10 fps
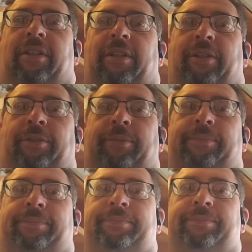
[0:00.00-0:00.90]

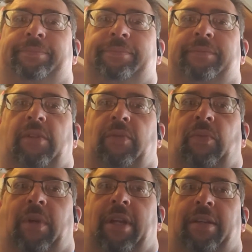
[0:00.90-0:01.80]
Um,
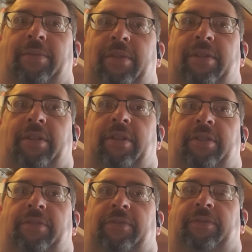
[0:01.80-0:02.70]
when I
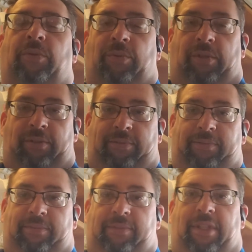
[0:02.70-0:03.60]
was four,
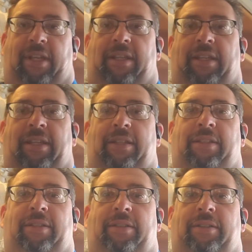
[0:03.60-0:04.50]
I
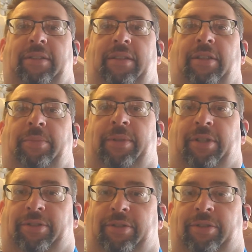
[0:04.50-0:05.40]
had open
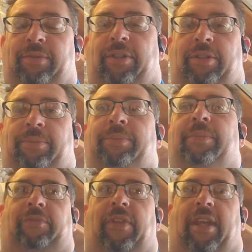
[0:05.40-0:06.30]
heart surgery done.
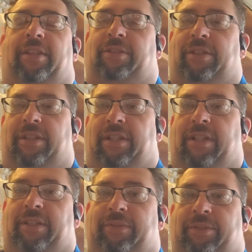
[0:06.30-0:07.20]
If they hadn't done it
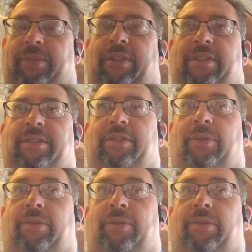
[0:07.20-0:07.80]
then, it was about the